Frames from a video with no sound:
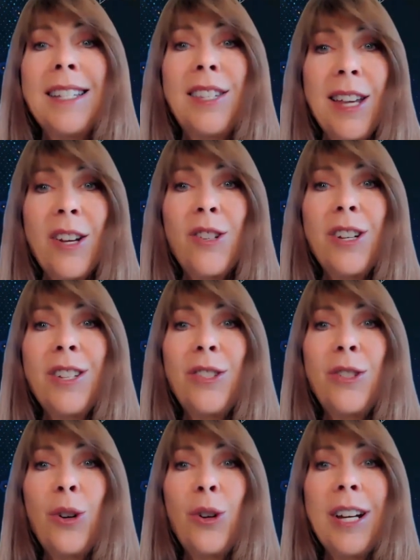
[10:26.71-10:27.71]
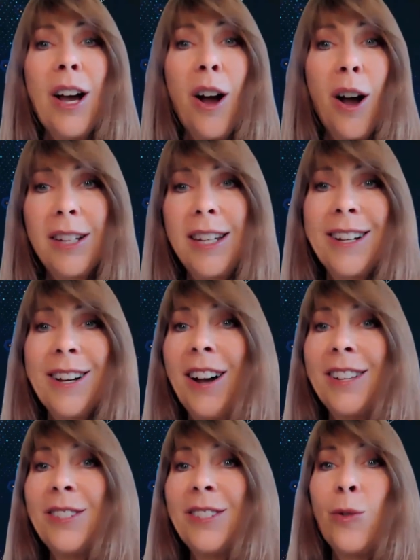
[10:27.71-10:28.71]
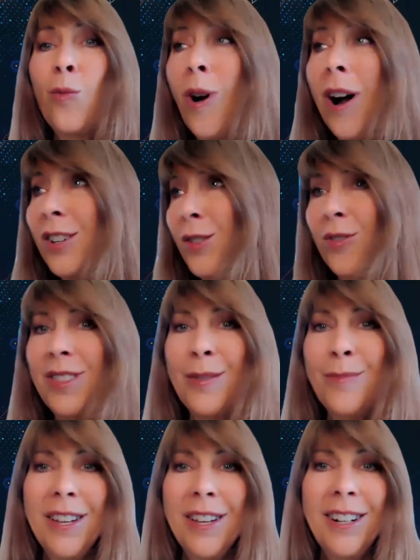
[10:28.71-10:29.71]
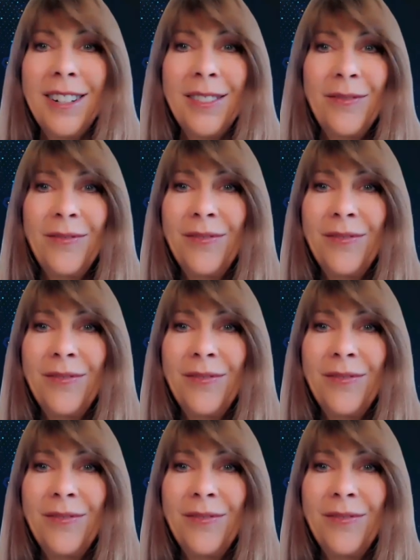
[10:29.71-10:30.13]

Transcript: in sessions during AuggieCon, so watch for them there.